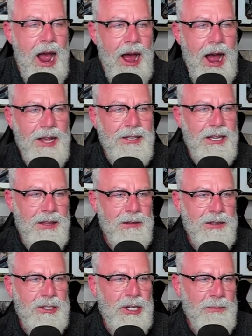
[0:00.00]
I said the
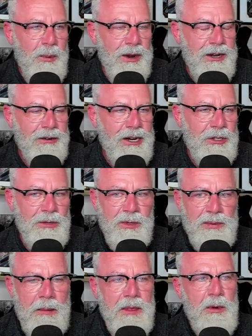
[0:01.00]
SharePoint integration was
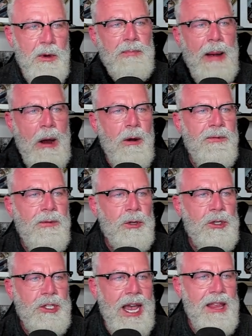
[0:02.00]
probably the most powerful
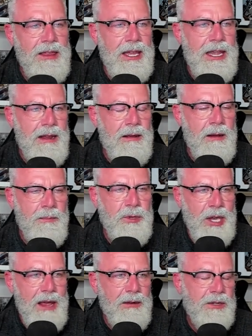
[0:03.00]
chat thing,
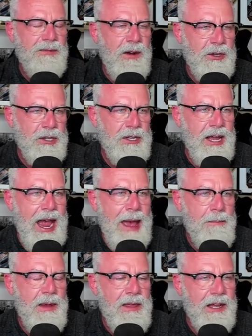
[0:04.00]
chat function to
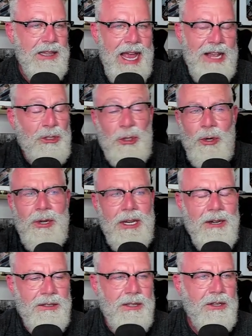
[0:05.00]
happen the last two
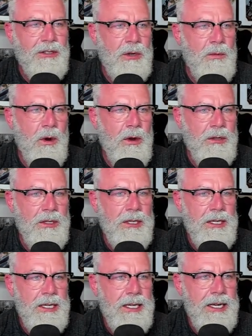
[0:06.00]
years in the Zoom world.
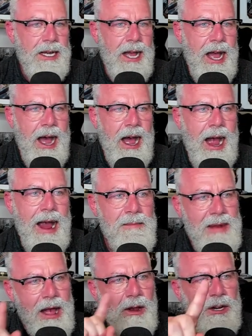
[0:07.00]
I'm
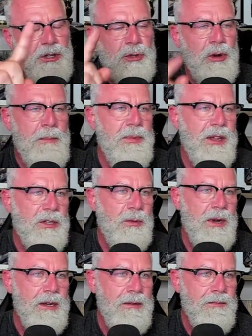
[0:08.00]
now going to trump this
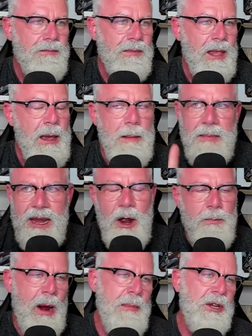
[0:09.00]
one. Mio
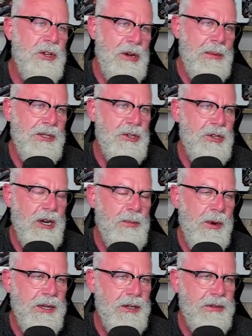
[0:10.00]
probably trumps the
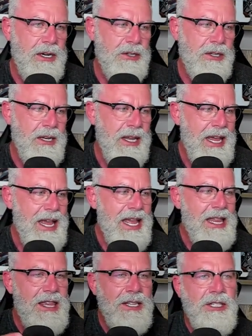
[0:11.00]
SharePoint integration.
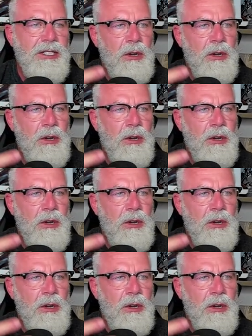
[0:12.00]
This is a